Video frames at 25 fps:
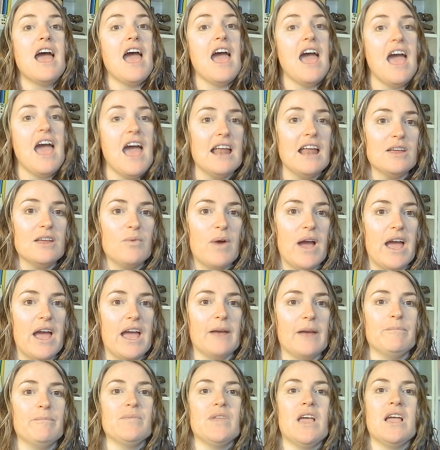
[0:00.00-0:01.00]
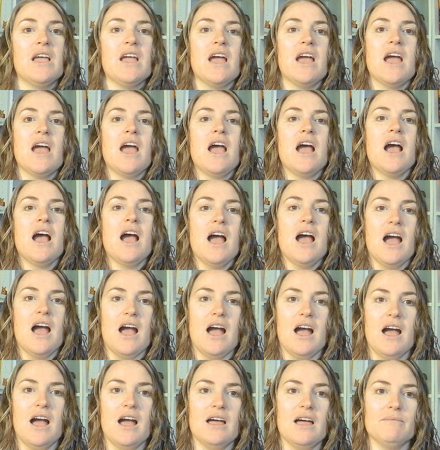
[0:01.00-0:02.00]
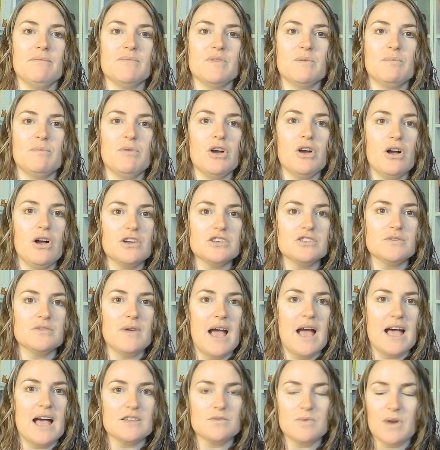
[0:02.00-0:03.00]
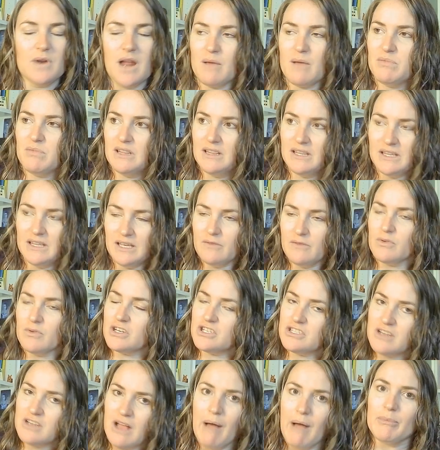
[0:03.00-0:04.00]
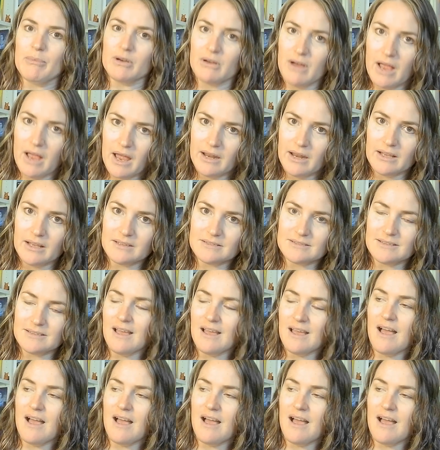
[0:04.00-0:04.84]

Anyway, um, the book also has what I believe were chapter headings.